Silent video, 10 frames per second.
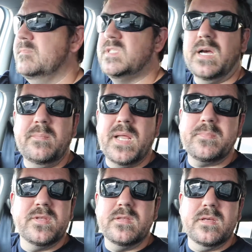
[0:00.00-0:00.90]
time
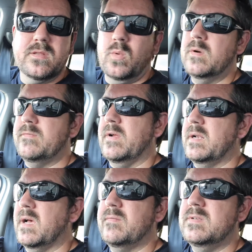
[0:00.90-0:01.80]
lapses at the
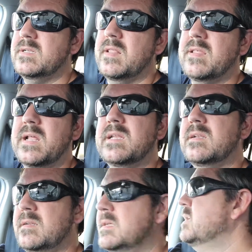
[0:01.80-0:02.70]
waterfront. I haven't done that
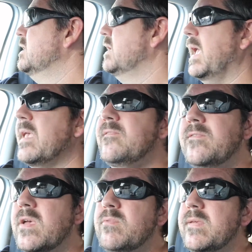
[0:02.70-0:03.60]
in a
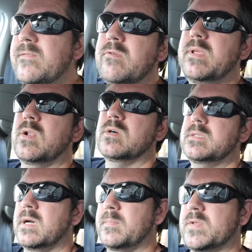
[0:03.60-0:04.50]
very, very long
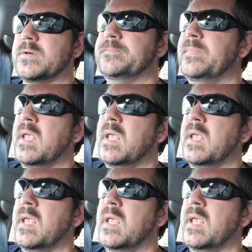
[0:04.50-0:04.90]
time. So